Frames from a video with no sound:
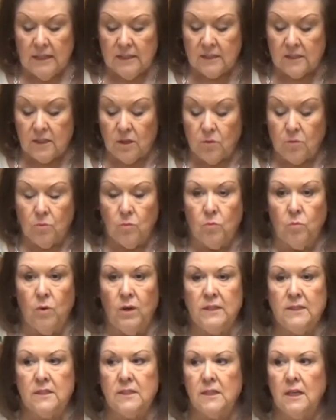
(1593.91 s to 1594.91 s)
So
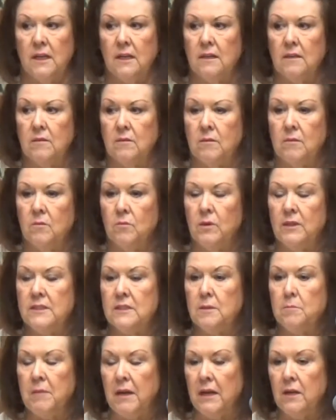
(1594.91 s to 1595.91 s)
once, uh,
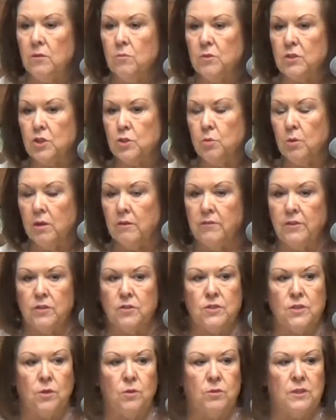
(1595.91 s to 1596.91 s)
once a male was 12
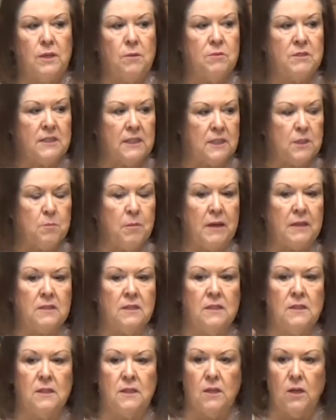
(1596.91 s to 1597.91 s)
years old, he was
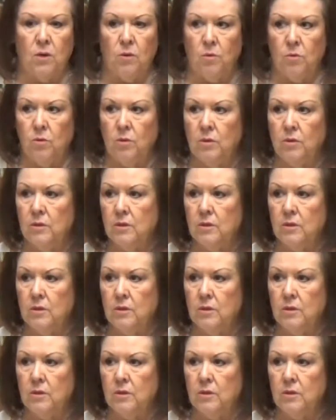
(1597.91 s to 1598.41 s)
expected to go